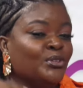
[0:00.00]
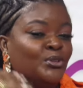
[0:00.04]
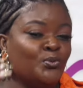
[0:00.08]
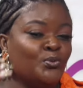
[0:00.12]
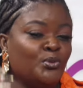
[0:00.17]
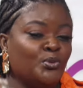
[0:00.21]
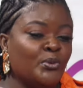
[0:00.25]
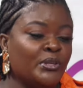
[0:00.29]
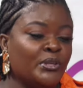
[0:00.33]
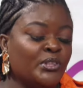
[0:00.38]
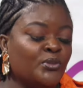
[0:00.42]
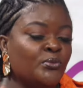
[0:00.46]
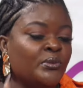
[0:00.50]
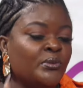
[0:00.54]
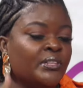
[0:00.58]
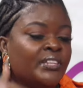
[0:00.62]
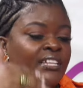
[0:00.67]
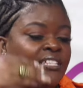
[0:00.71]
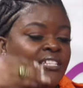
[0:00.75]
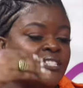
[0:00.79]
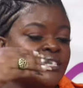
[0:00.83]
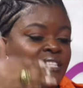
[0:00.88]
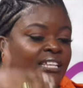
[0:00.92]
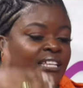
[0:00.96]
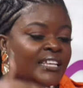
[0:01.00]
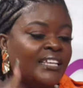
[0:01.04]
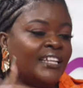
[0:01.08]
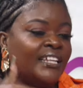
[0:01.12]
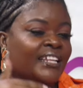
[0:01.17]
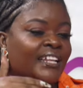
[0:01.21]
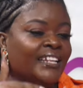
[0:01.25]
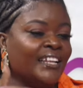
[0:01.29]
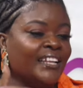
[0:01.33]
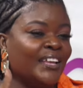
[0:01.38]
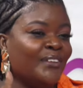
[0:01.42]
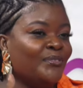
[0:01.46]
that you were doing the singing
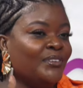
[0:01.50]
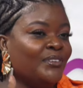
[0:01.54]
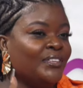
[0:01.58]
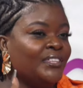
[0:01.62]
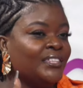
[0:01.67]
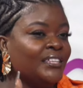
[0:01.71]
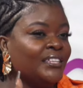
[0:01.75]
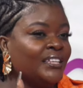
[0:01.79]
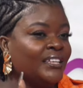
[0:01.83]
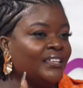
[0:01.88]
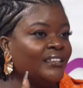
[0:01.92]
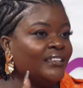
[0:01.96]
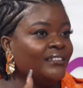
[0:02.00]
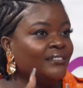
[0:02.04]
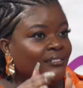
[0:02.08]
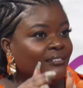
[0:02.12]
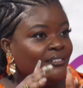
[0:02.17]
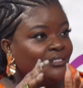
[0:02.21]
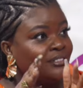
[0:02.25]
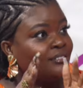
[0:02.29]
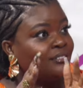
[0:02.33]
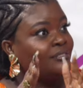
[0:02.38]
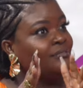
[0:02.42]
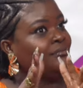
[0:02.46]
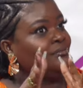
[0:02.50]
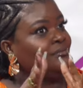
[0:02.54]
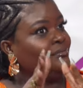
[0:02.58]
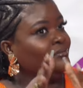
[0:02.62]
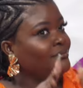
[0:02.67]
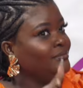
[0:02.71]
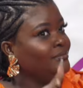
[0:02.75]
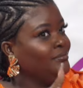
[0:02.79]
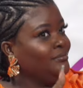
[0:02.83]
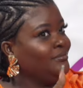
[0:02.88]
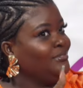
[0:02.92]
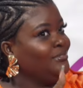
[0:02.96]
and everything, mm-hmm.
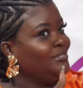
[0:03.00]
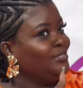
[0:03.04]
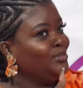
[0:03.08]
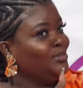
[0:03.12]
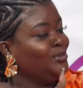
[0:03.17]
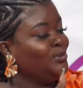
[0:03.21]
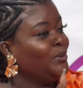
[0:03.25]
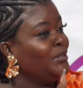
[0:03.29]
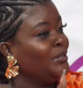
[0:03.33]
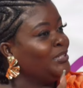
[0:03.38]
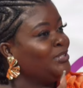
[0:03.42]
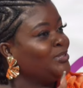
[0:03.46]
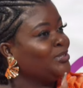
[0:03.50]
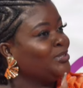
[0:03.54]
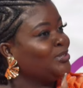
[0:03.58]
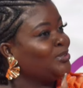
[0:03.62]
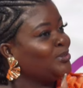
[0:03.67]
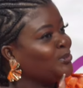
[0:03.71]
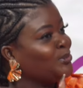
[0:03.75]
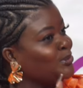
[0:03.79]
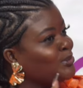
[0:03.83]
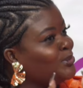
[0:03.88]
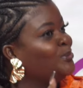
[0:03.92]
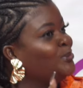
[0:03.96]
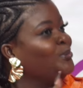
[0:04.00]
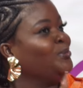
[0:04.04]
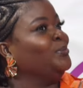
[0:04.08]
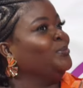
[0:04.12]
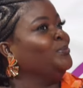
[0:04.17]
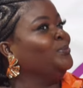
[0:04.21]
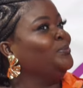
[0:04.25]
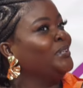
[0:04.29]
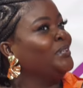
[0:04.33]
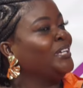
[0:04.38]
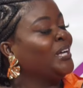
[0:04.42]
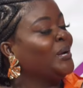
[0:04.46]
you went to school to
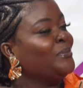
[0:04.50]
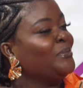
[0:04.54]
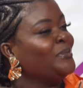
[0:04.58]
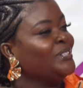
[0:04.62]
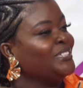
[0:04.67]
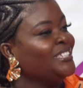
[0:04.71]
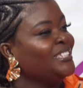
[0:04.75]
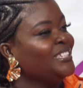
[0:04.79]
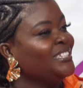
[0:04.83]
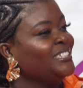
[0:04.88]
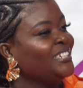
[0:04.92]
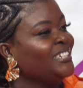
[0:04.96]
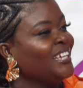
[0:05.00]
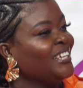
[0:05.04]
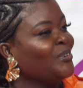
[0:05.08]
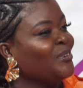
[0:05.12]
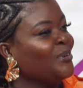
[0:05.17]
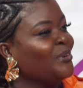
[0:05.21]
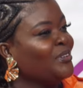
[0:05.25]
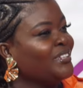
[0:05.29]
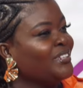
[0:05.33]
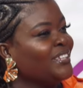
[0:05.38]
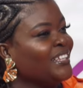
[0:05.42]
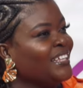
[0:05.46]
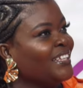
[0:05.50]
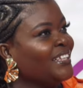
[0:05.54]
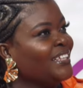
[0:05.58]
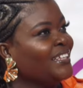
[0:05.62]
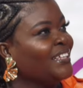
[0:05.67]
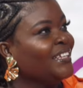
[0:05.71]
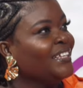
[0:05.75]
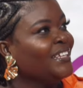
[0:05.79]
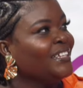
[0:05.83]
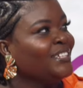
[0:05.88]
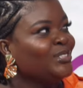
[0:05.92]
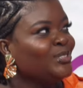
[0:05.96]
become a teacher and all mm-hmm. that.
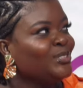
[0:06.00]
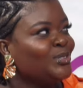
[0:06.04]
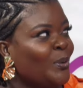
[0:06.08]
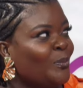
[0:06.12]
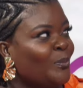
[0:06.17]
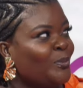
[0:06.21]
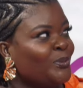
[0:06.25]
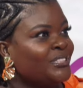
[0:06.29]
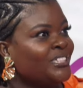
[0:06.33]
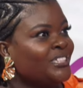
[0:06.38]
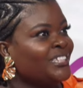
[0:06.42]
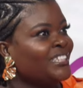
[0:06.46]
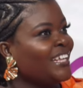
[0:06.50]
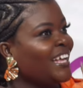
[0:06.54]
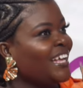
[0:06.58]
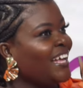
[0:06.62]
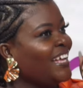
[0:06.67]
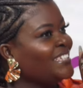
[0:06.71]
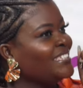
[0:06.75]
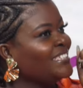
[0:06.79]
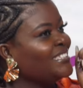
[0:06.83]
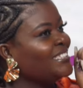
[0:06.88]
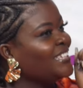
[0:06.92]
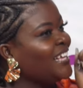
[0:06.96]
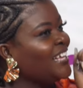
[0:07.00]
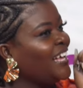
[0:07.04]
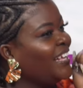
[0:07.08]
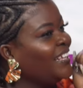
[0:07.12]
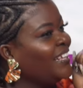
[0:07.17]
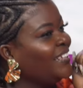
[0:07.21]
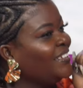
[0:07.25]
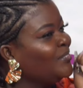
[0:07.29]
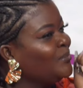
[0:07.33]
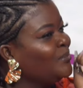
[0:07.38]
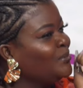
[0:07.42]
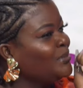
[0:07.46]
So putting that
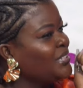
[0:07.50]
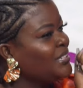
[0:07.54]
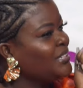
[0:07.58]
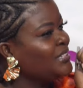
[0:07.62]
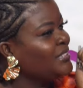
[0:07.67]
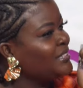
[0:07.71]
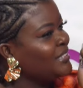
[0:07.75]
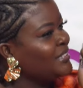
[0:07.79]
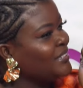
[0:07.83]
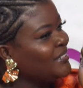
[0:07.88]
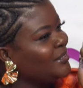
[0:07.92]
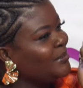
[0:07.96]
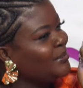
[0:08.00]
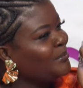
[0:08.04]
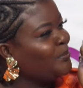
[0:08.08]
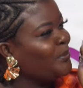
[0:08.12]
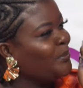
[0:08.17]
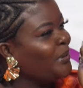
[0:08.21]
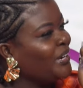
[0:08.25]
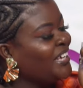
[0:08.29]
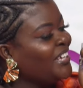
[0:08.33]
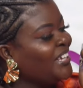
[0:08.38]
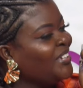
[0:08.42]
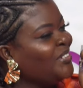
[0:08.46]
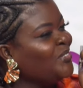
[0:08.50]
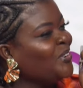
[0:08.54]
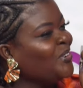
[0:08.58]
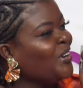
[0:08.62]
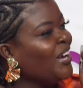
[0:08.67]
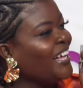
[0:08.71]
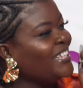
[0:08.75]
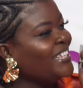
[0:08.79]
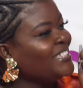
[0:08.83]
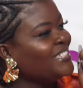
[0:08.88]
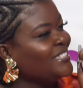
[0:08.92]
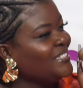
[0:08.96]
aside, wasn't it breaking your
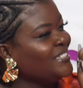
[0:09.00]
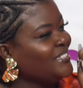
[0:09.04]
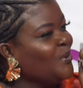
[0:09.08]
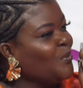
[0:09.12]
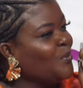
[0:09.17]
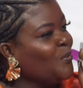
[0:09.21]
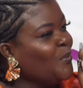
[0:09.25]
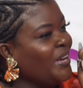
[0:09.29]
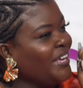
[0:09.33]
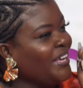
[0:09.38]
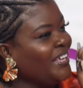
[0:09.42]
heart in a way?